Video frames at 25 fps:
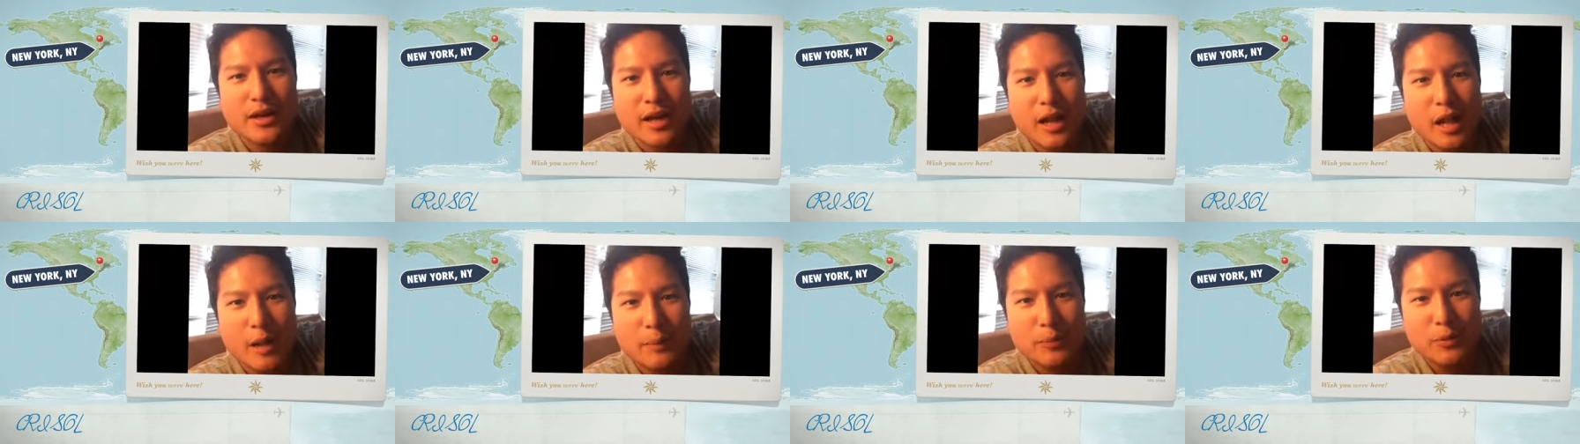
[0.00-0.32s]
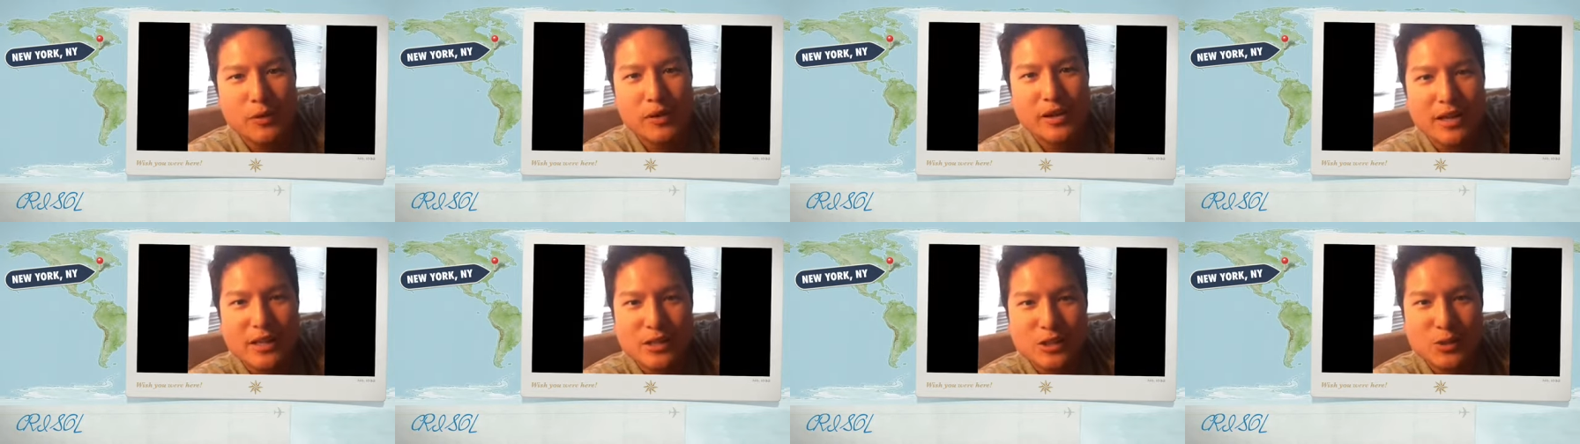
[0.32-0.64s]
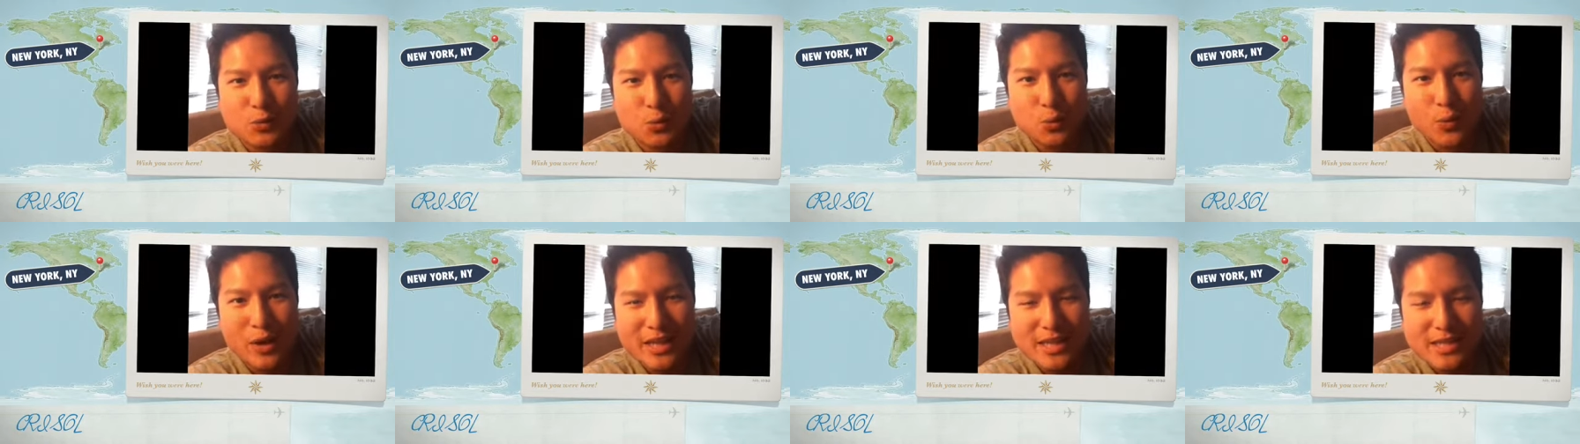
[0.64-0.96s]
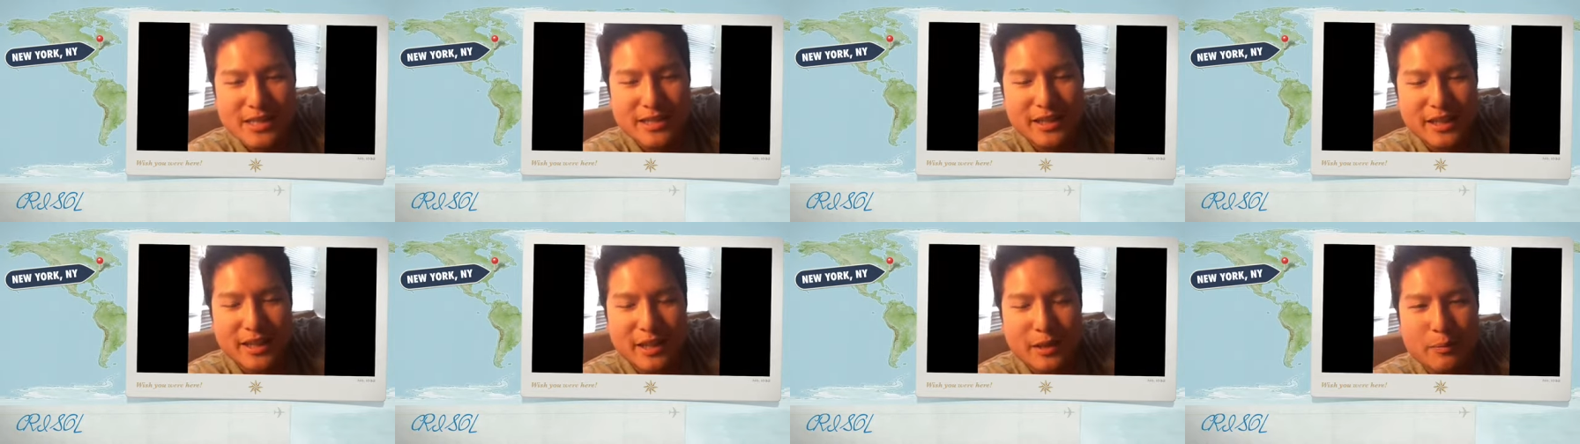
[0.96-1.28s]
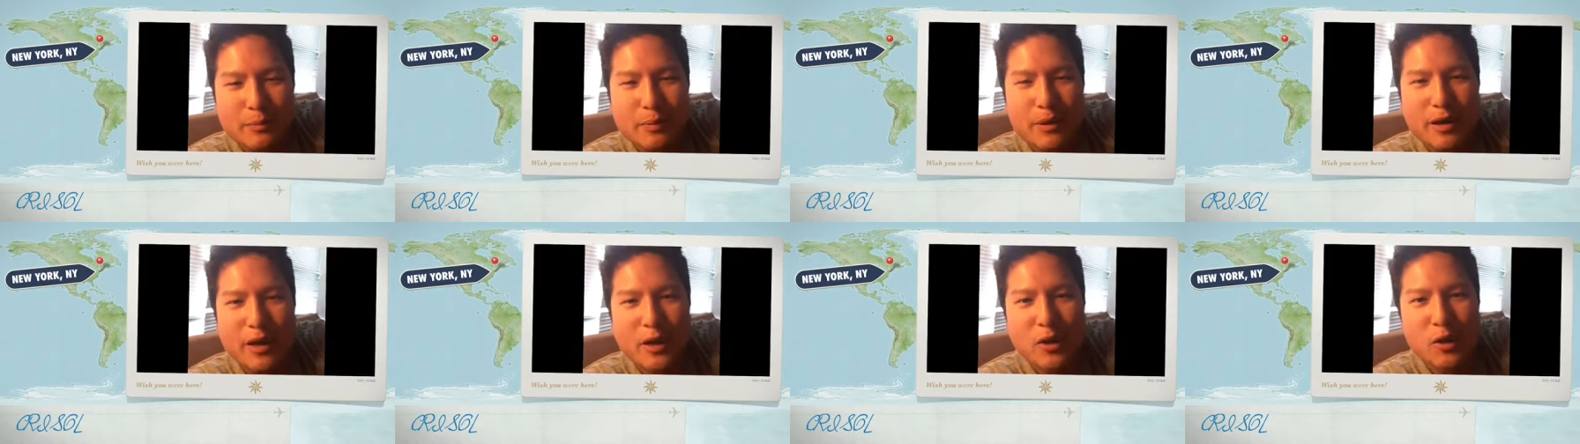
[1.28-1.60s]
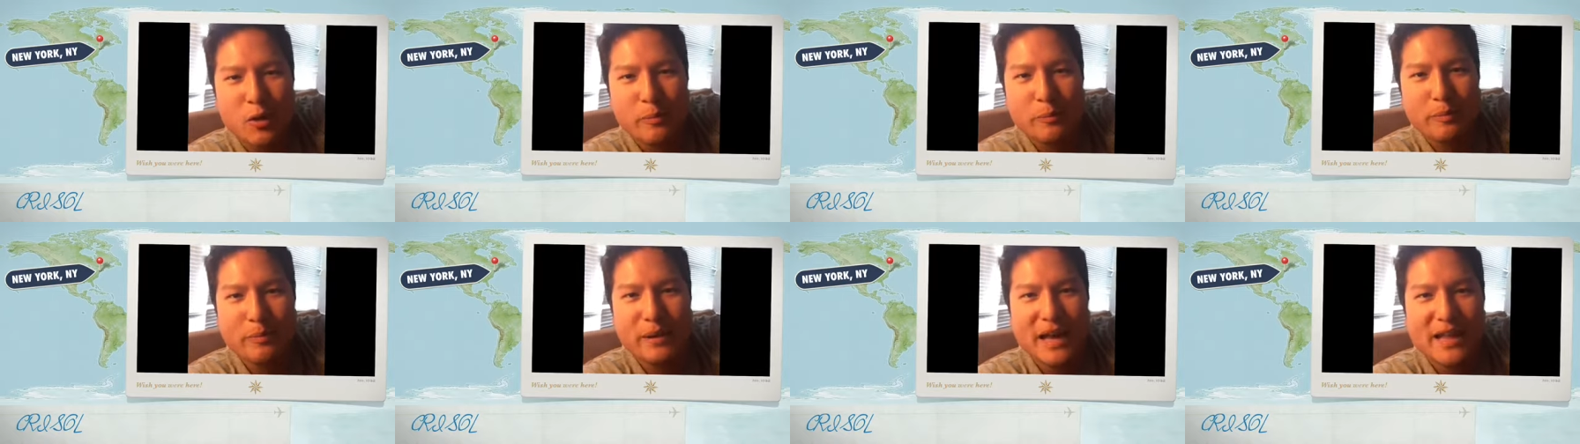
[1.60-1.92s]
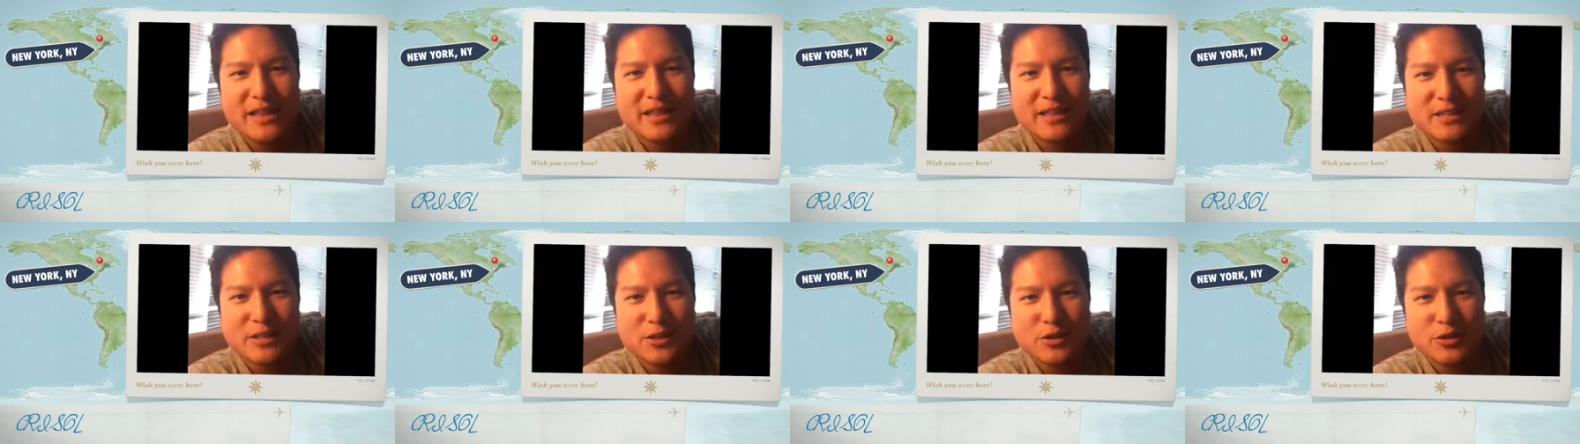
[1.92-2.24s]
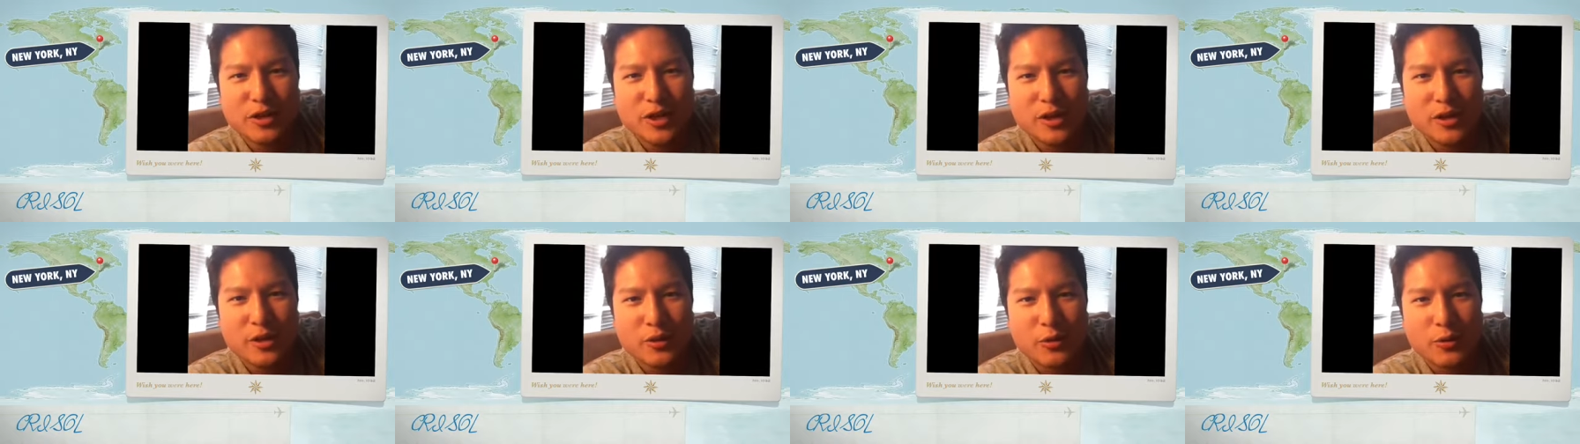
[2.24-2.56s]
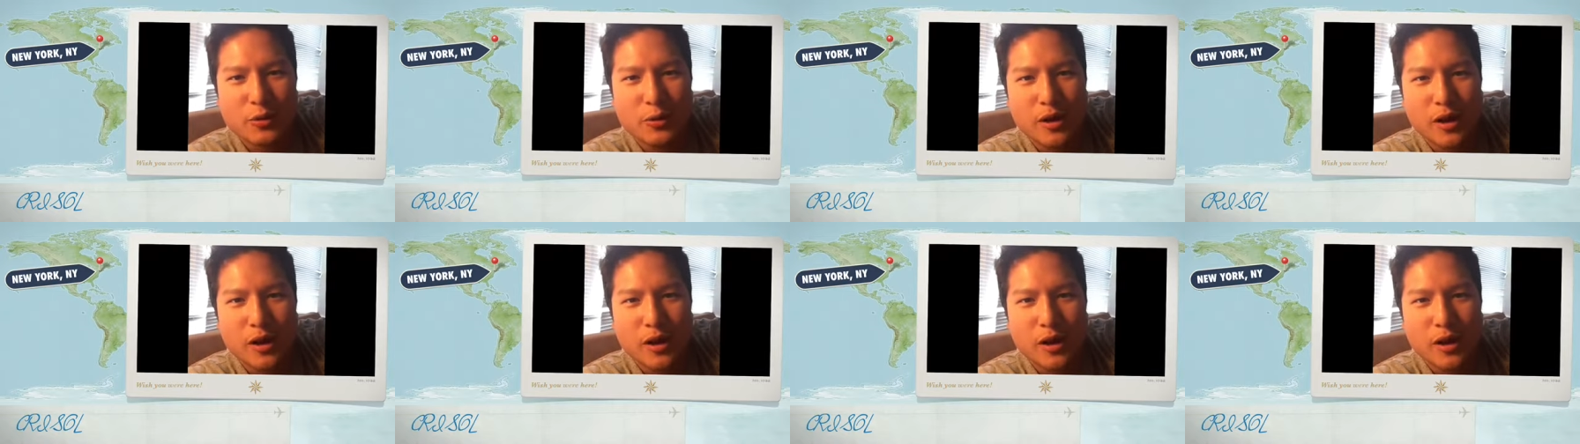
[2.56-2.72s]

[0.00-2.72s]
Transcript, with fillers: help you get wasted, but I hope Panda's treating you